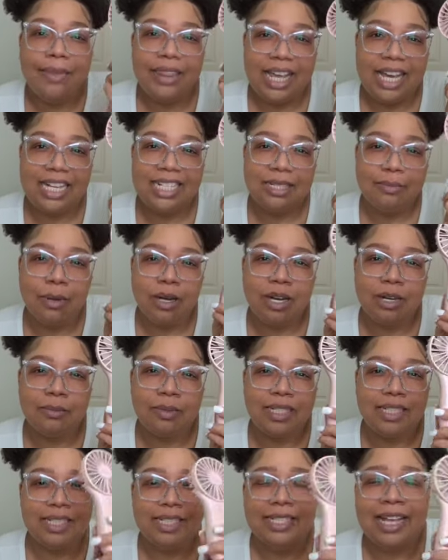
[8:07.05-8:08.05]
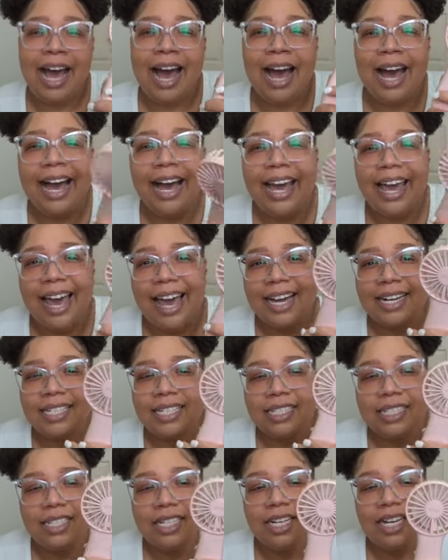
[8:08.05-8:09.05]
Thanks, Mom, because I
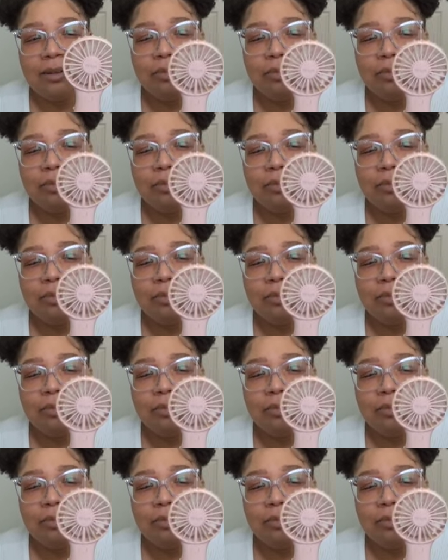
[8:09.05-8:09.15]
actually